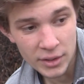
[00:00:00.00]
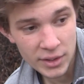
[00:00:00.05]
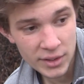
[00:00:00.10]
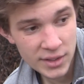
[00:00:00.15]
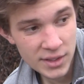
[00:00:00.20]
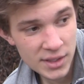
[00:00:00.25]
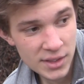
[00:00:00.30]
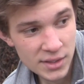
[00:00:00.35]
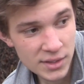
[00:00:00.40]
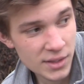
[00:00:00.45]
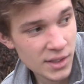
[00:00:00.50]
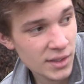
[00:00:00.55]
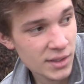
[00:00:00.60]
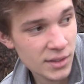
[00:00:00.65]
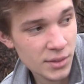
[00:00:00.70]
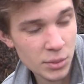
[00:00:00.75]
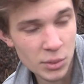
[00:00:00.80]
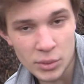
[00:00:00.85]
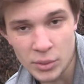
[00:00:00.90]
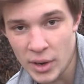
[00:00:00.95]
because
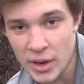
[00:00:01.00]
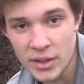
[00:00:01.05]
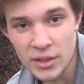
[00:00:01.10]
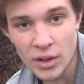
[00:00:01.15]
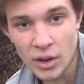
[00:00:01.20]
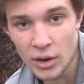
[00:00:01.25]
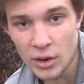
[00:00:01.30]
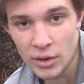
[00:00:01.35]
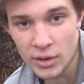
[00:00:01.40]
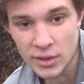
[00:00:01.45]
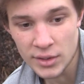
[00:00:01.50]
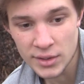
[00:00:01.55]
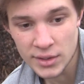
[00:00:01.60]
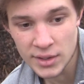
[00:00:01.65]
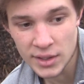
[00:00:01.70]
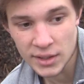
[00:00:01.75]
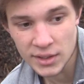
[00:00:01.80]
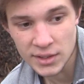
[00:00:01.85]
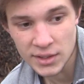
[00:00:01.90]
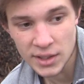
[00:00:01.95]
we're right in the heart of this
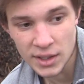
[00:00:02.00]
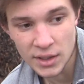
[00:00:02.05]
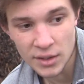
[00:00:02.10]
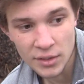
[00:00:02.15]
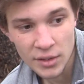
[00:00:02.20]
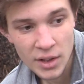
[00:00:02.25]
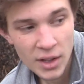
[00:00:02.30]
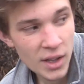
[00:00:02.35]
thick stuff.